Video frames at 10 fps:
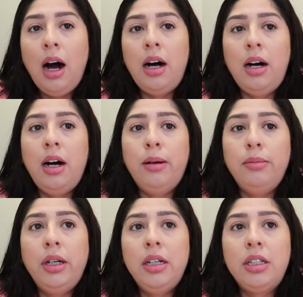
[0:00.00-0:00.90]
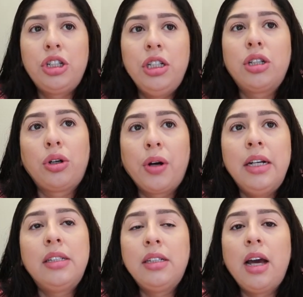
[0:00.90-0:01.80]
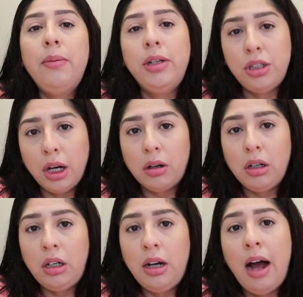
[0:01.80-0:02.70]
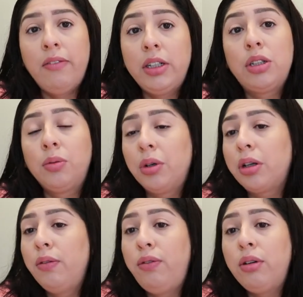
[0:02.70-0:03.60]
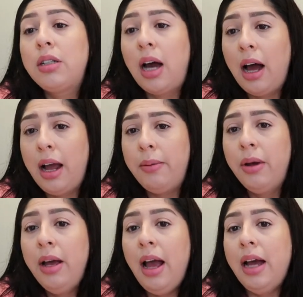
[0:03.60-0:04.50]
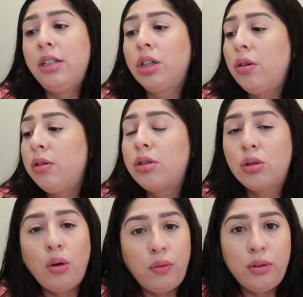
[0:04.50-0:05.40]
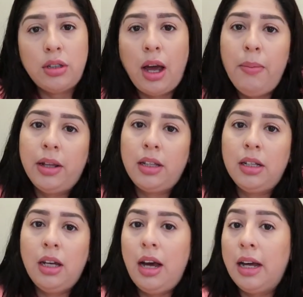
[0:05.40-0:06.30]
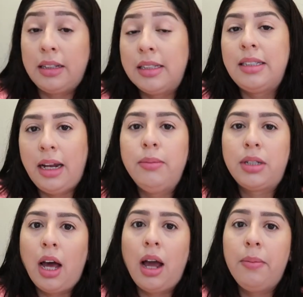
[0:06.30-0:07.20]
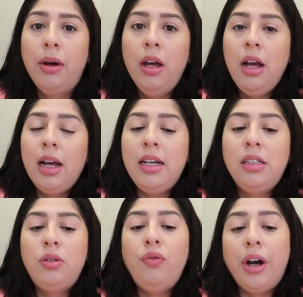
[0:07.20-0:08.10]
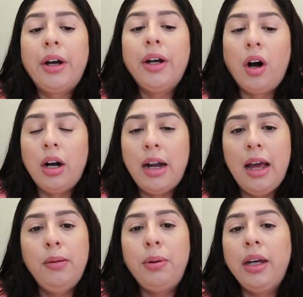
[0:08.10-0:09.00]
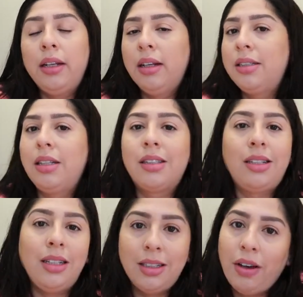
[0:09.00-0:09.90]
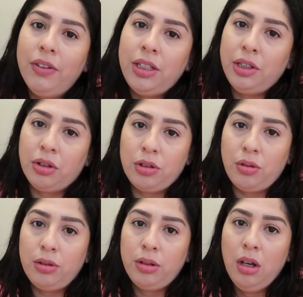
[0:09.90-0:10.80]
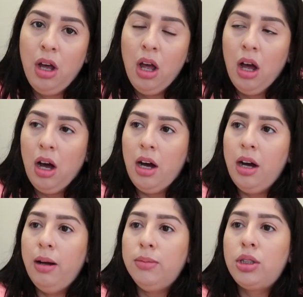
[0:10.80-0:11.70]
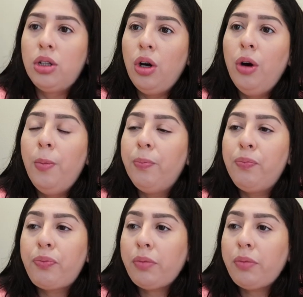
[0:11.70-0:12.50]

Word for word: Um, it's, it's a crazy time in general, having to work full time and to go to school full time at the, at the same time is very hard and being 16, 17 years old. Um, so